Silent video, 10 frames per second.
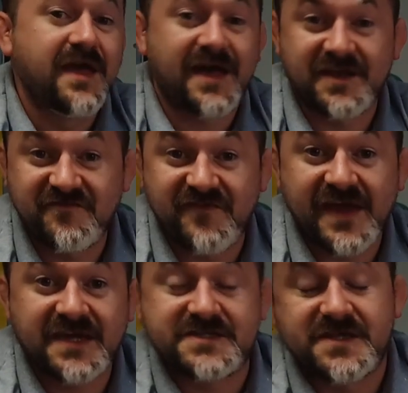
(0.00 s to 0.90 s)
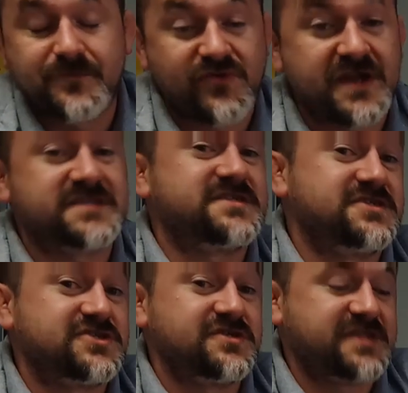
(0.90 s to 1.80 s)
and evade predators
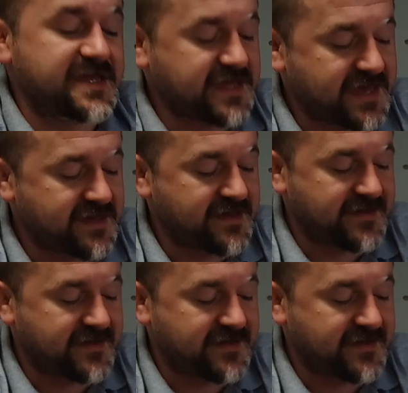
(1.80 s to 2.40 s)
should they get